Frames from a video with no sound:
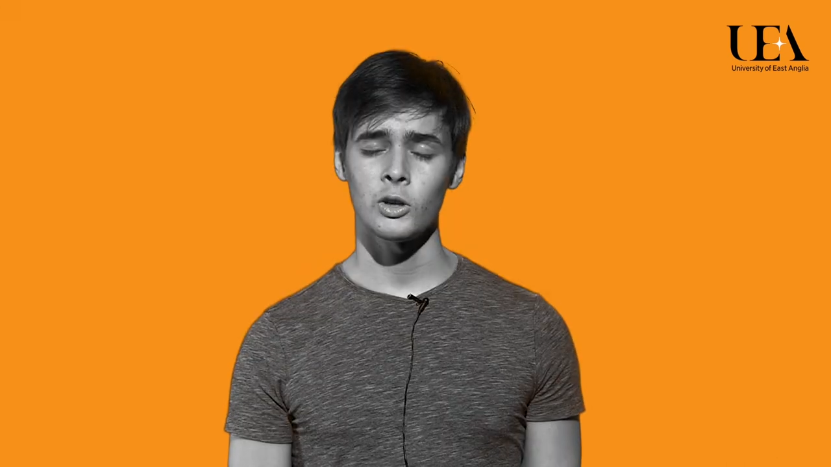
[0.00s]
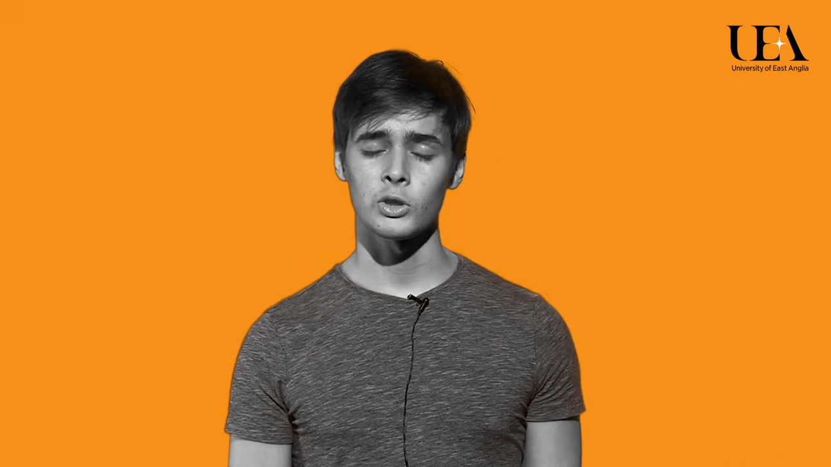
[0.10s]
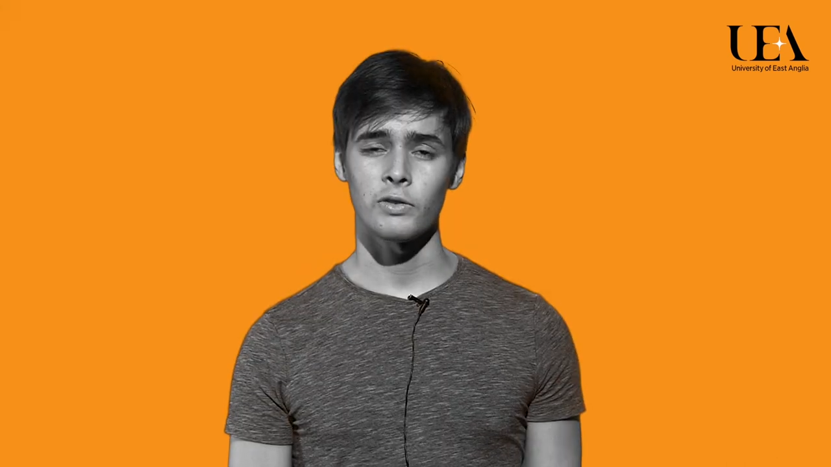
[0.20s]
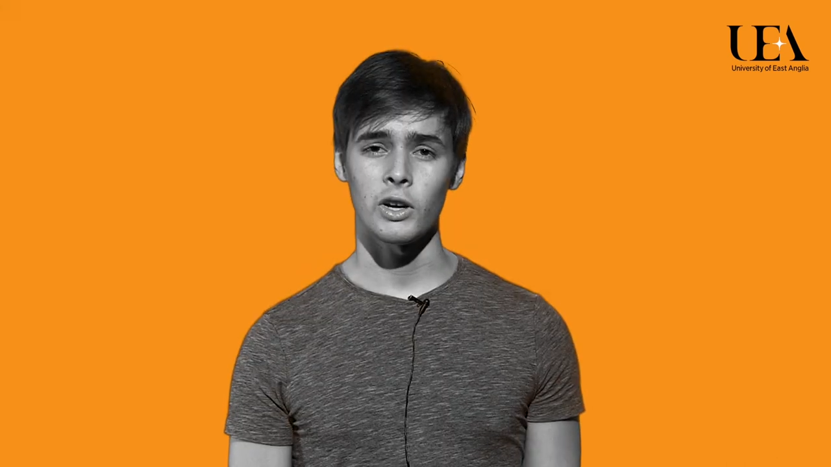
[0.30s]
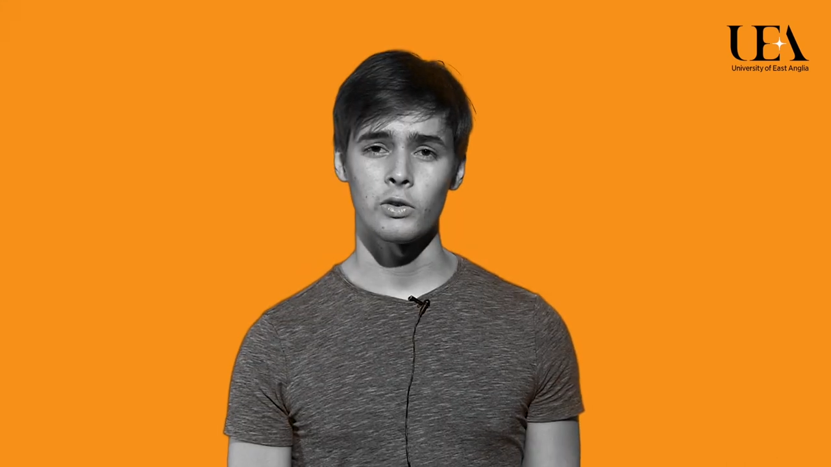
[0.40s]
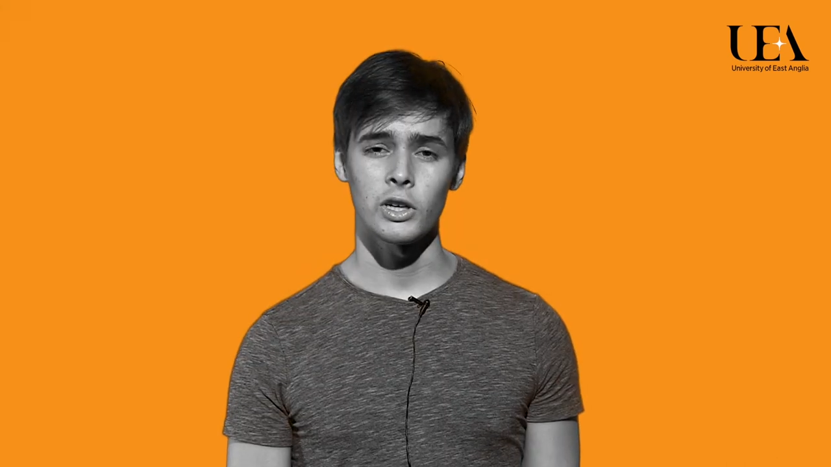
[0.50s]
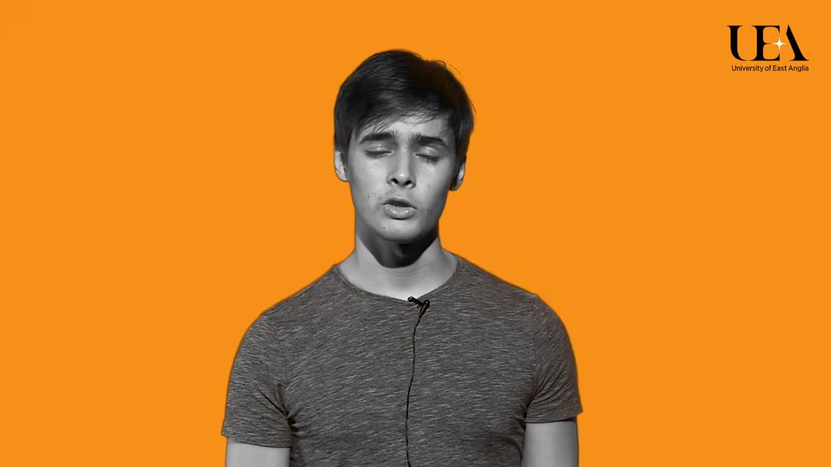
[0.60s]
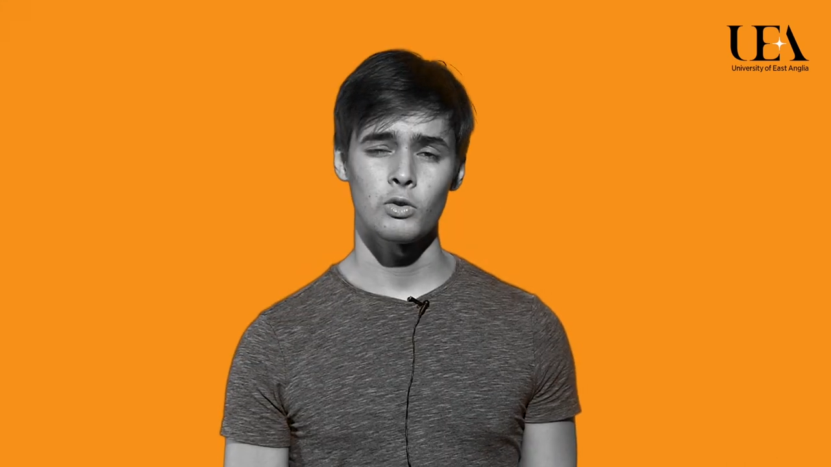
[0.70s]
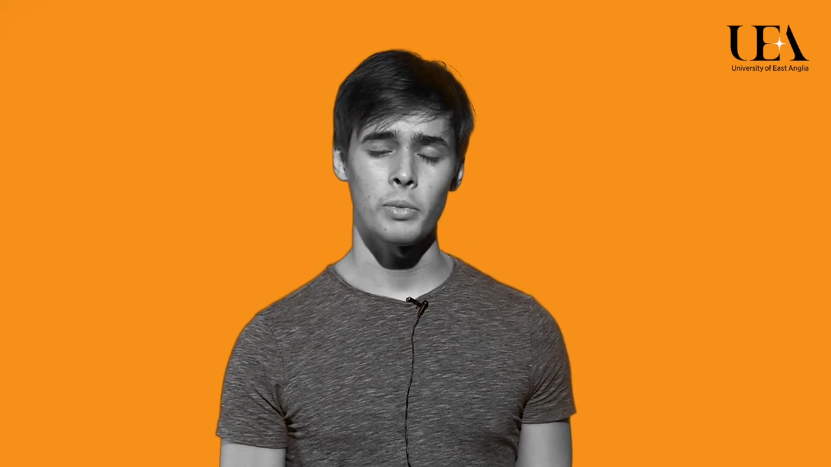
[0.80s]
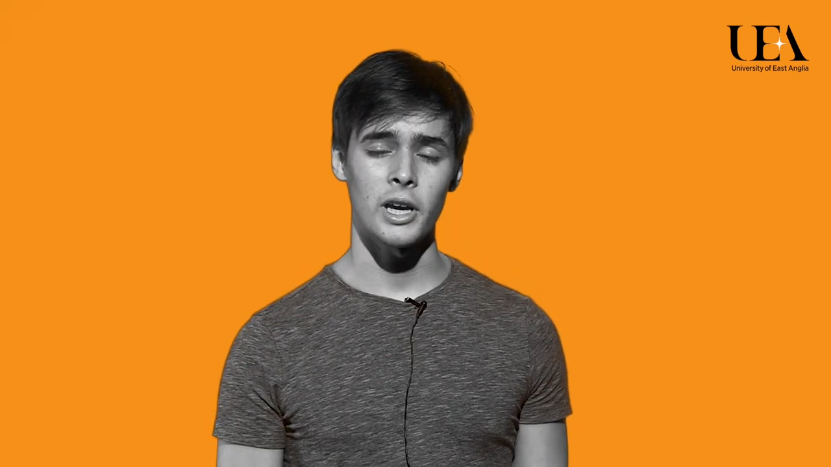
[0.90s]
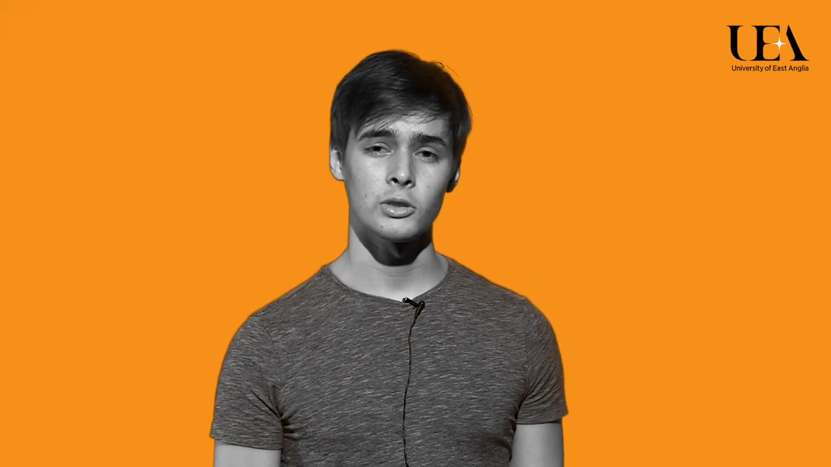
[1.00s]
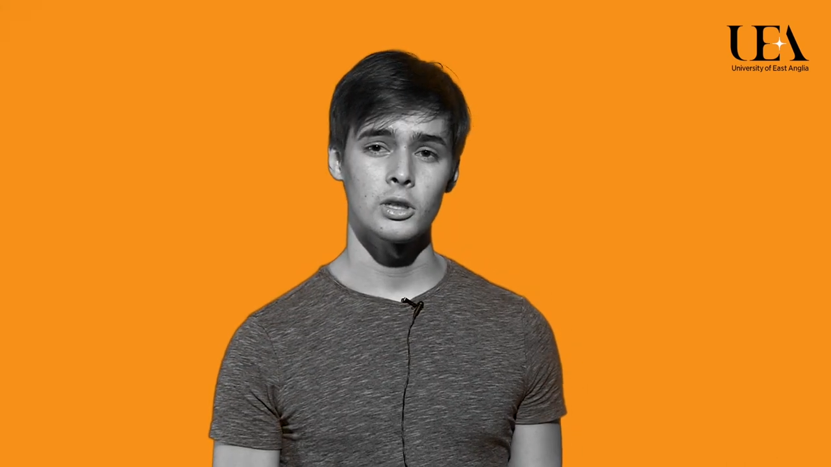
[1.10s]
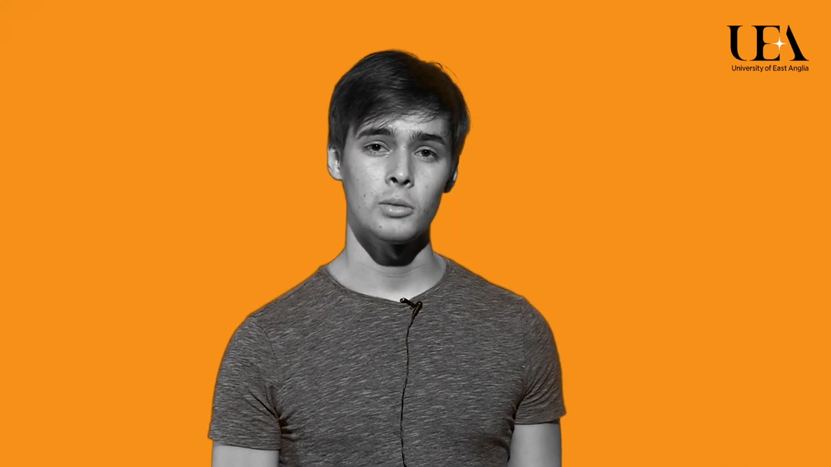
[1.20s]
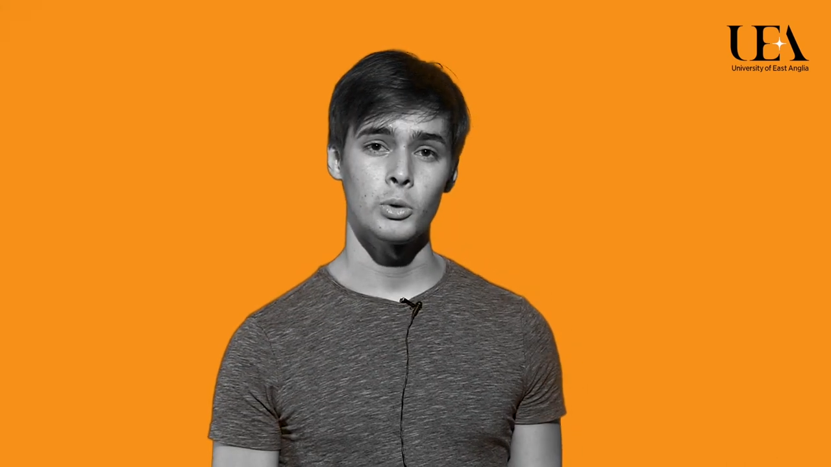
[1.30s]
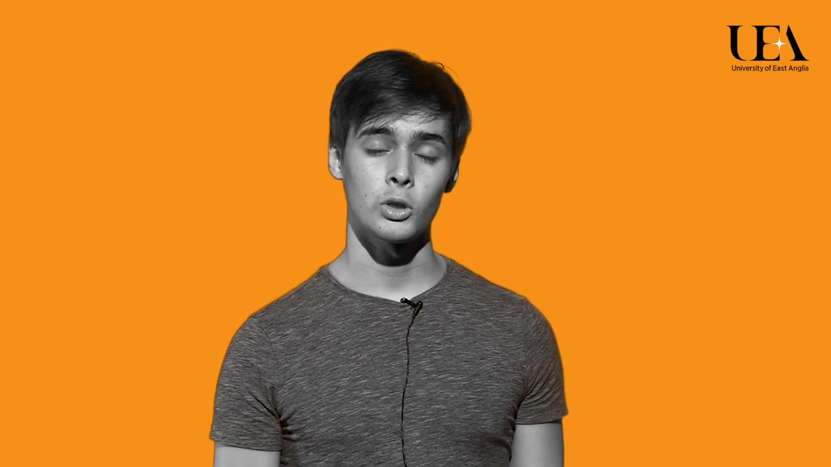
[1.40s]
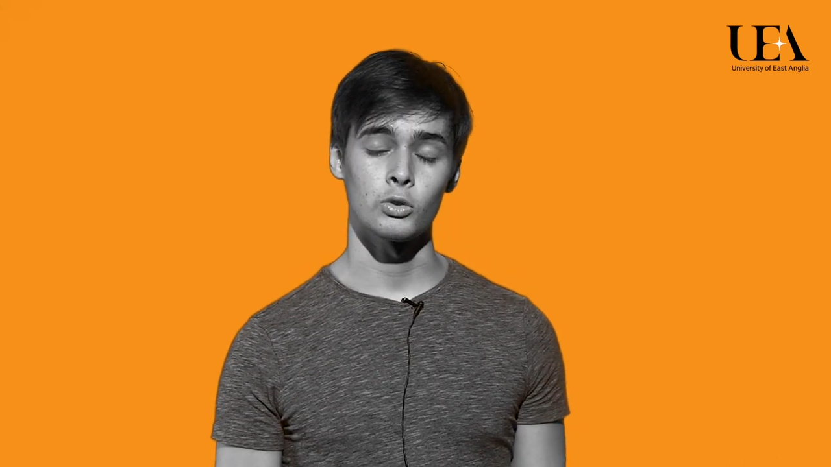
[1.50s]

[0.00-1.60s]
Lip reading: I also found really useful being able to book